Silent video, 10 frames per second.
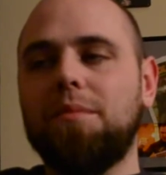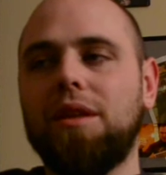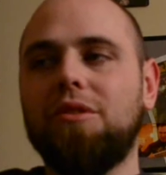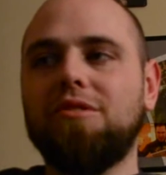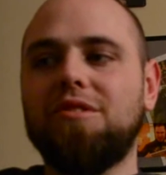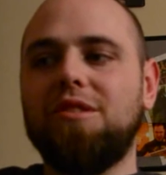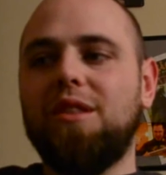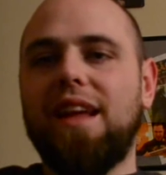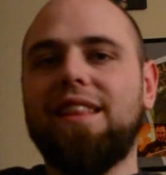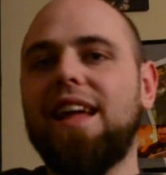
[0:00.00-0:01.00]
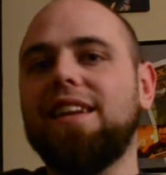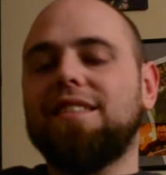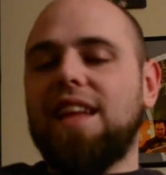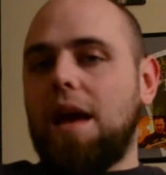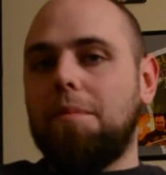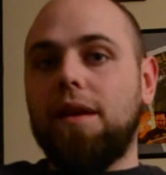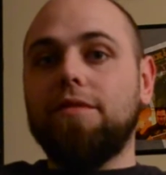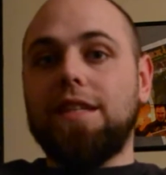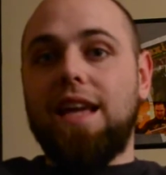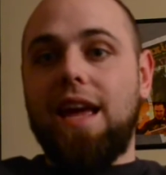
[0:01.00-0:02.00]
I mean, that needs to happen
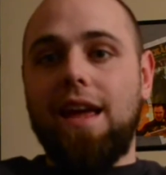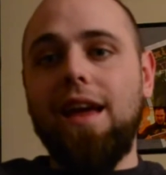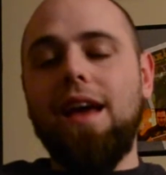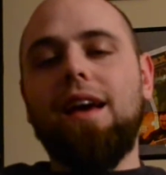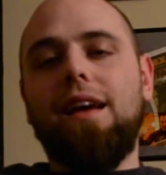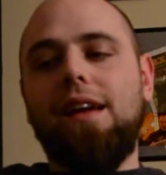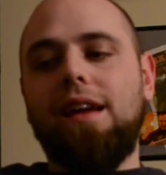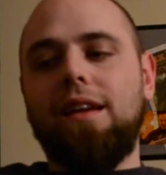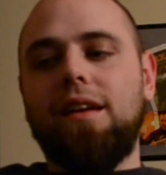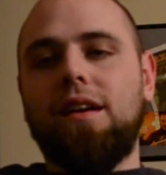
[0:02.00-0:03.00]
every day. And